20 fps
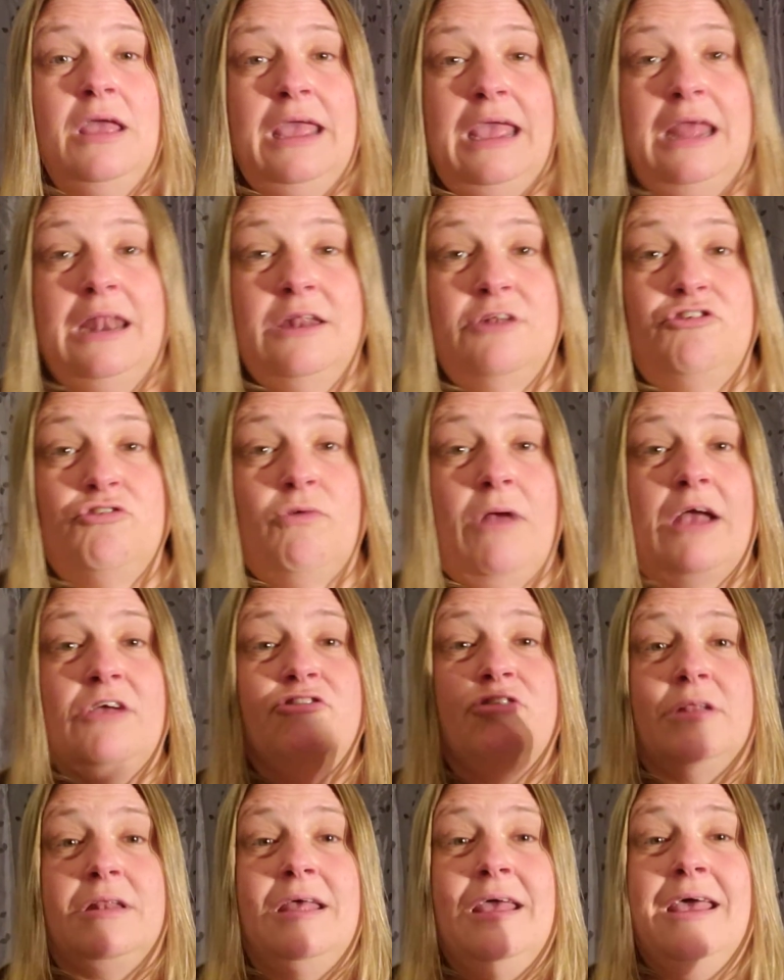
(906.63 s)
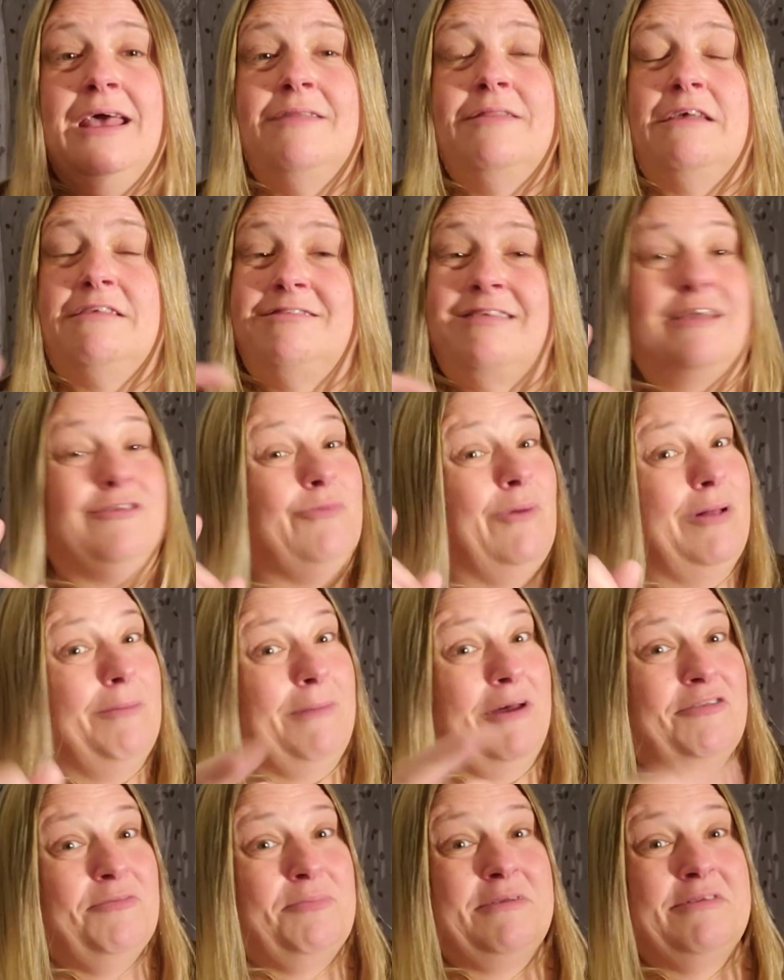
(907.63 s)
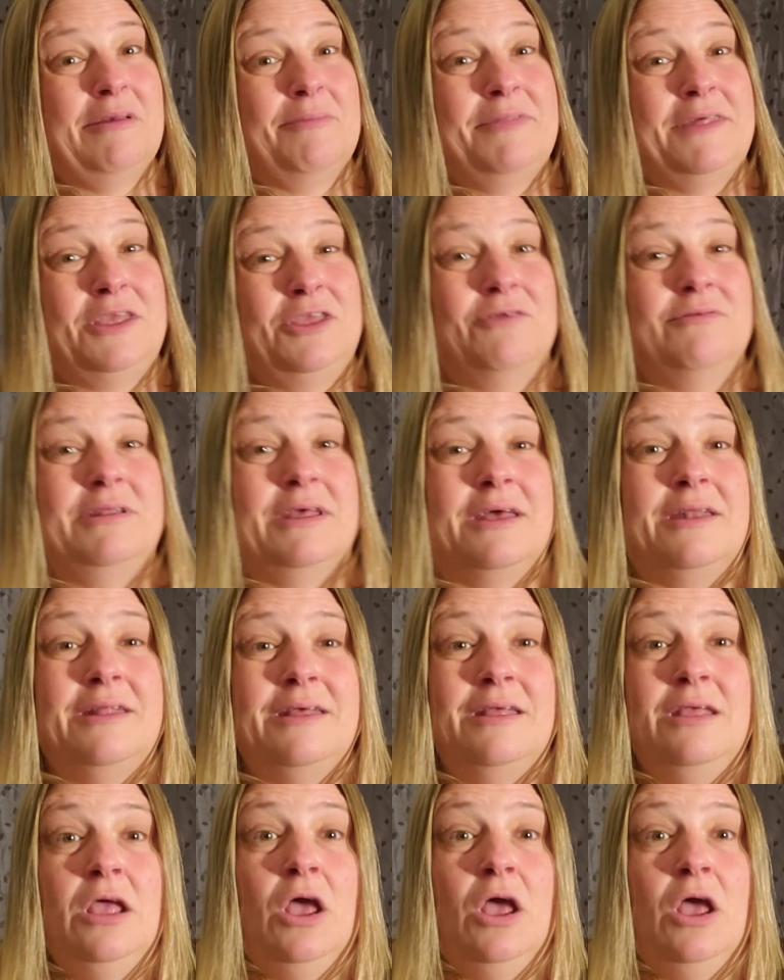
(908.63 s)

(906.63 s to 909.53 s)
in a direction that says, well, it must be something you did.